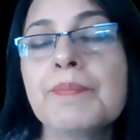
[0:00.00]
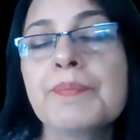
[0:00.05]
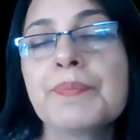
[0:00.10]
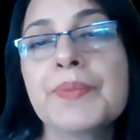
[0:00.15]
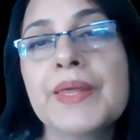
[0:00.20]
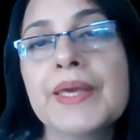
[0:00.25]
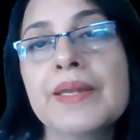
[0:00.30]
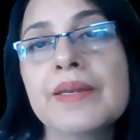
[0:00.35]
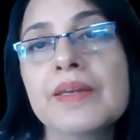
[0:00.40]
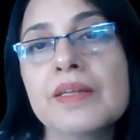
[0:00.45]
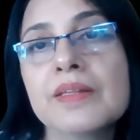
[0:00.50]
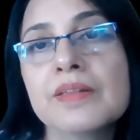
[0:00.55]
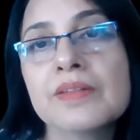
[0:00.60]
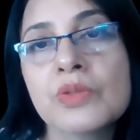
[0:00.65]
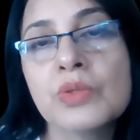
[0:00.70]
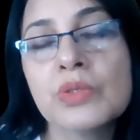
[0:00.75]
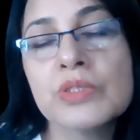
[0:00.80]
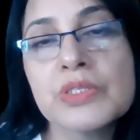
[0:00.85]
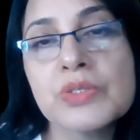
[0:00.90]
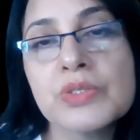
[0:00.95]
then
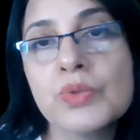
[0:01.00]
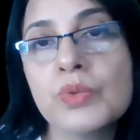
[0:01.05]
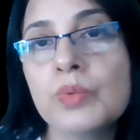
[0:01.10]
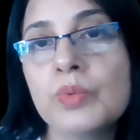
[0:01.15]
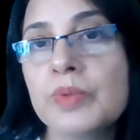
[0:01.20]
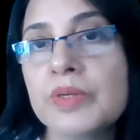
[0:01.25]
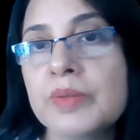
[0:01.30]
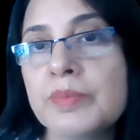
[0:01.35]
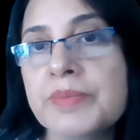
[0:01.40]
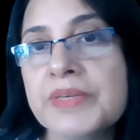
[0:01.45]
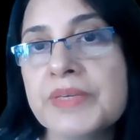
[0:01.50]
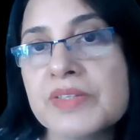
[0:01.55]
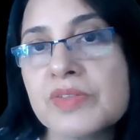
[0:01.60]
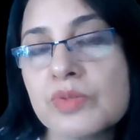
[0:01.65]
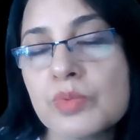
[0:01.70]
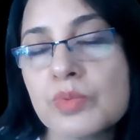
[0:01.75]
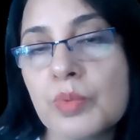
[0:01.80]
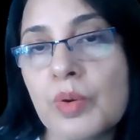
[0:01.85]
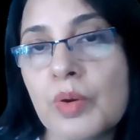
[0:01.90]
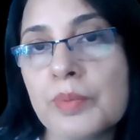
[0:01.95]
the two will be
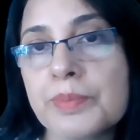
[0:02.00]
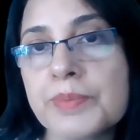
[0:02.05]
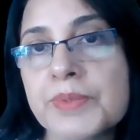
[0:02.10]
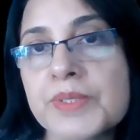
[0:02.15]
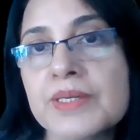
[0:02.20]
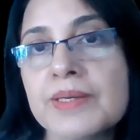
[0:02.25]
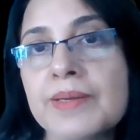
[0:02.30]
swapped.